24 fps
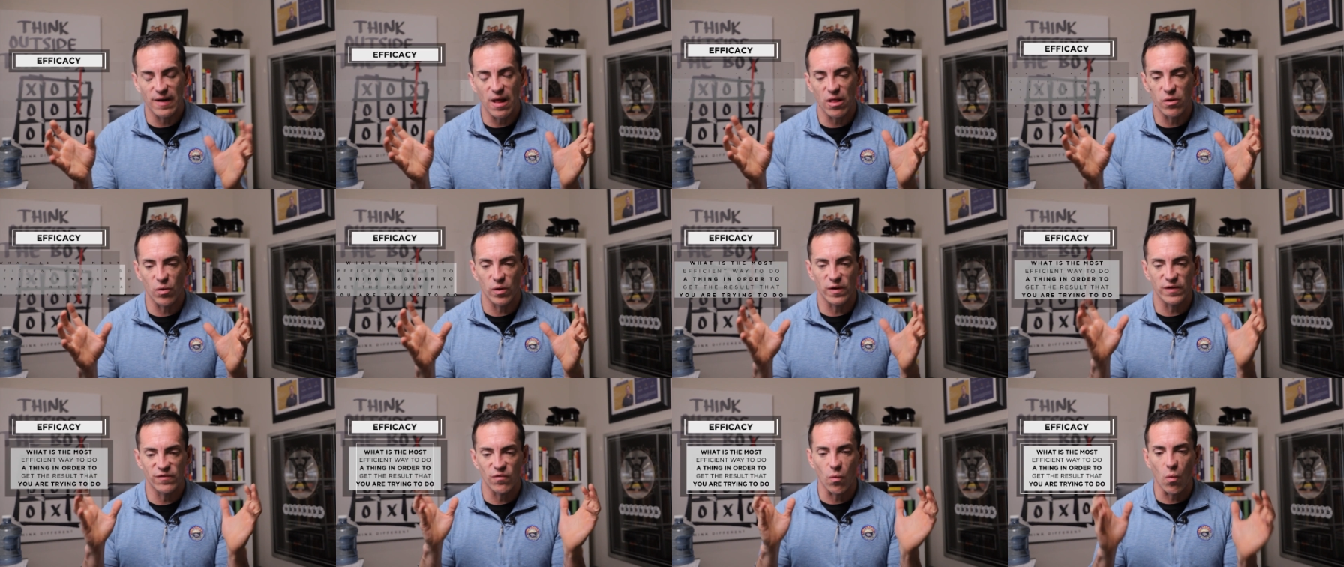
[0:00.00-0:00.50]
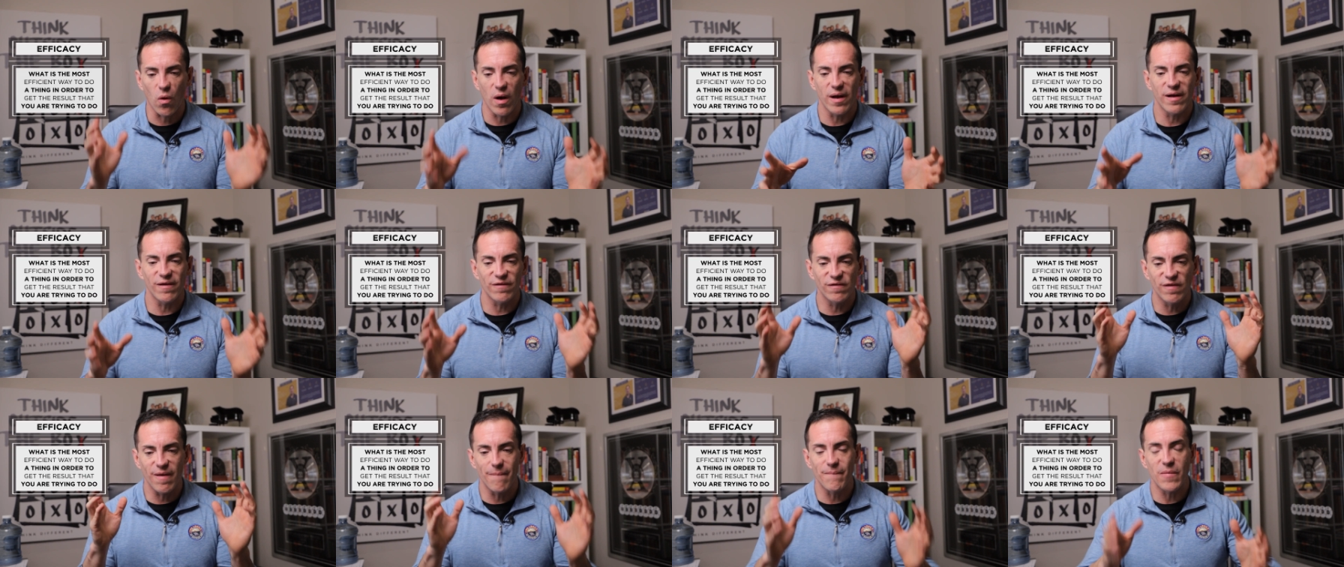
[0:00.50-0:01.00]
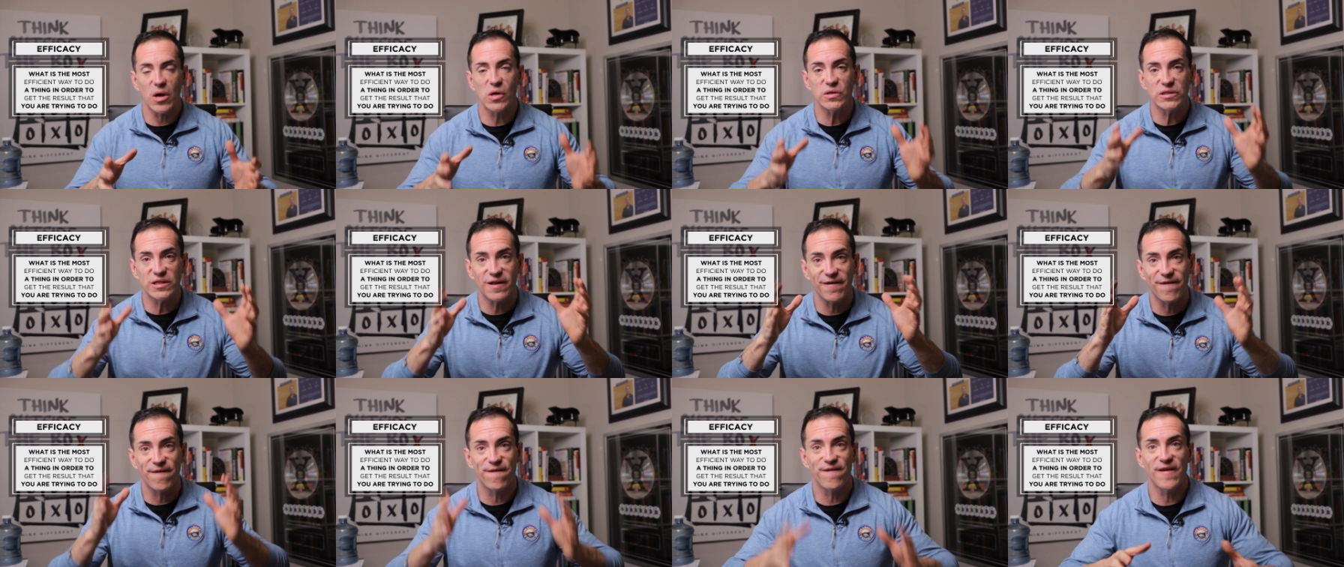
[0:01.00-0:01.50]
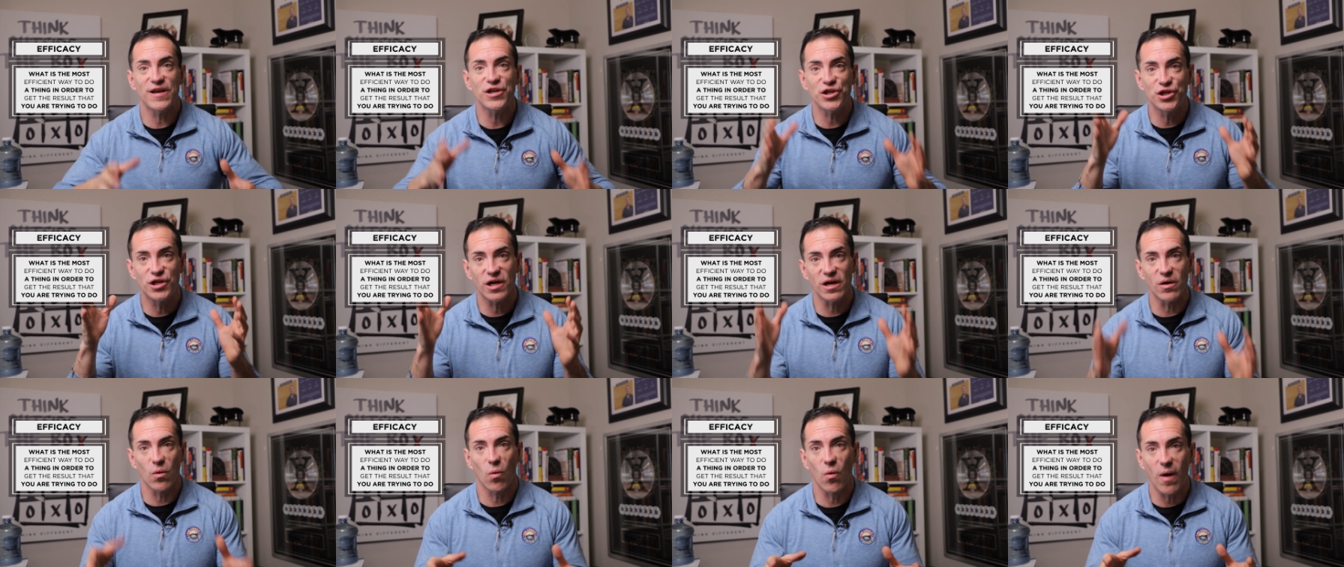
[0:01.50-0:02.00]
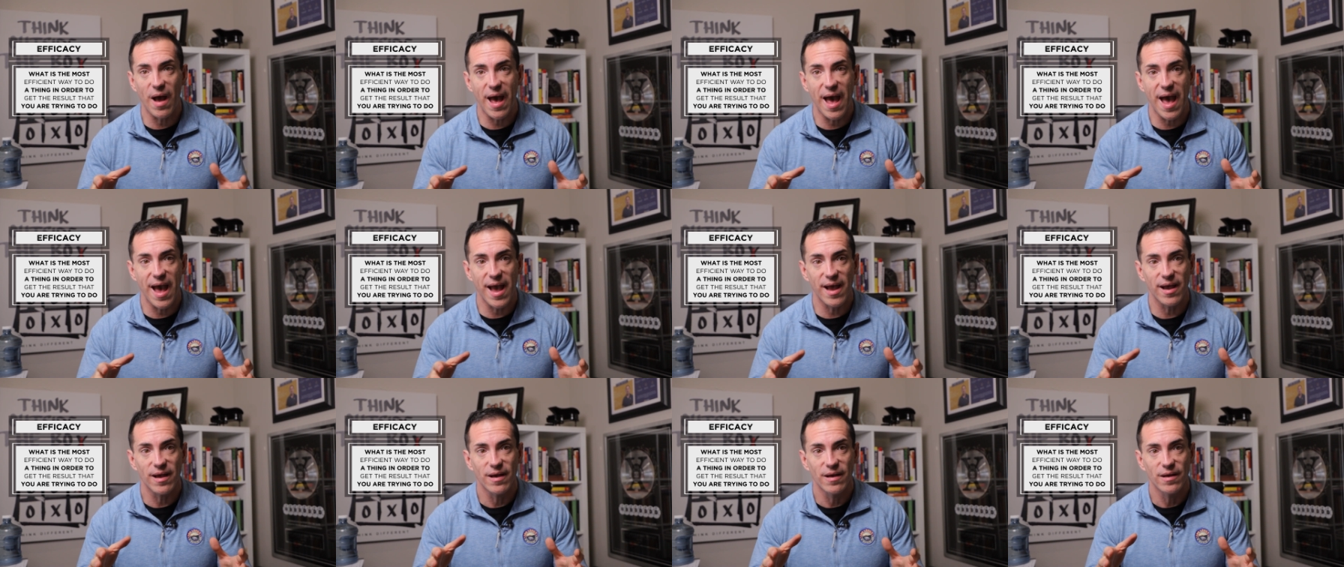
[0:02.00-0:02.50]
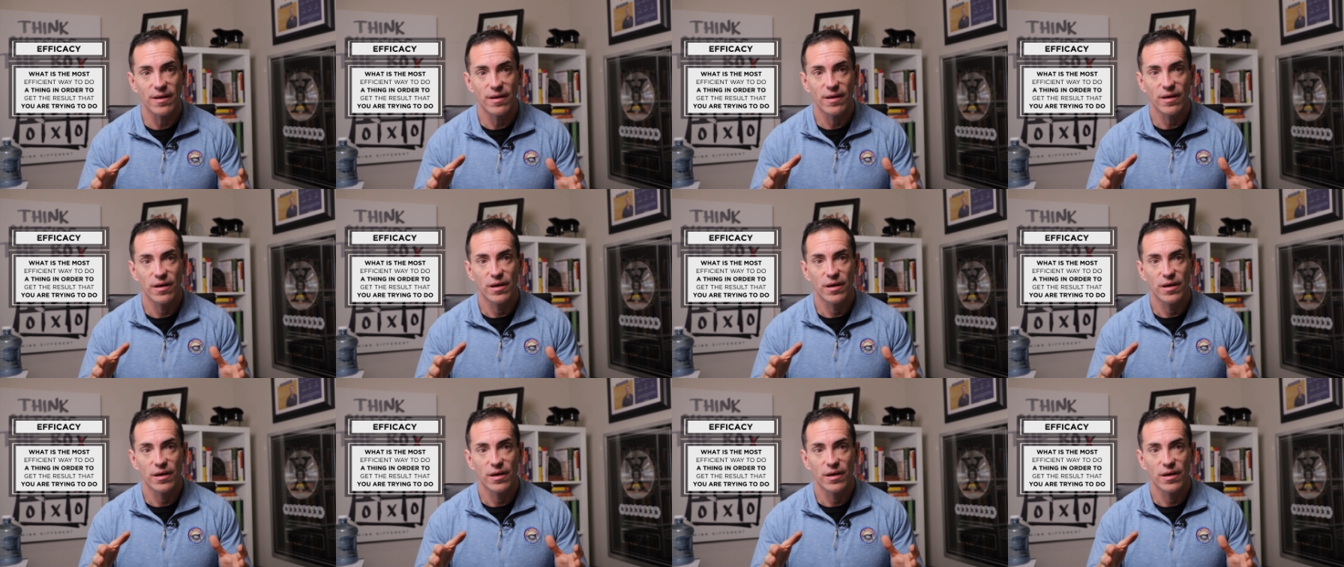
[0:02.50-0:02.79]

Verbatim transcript: In other words, what is the most efficient way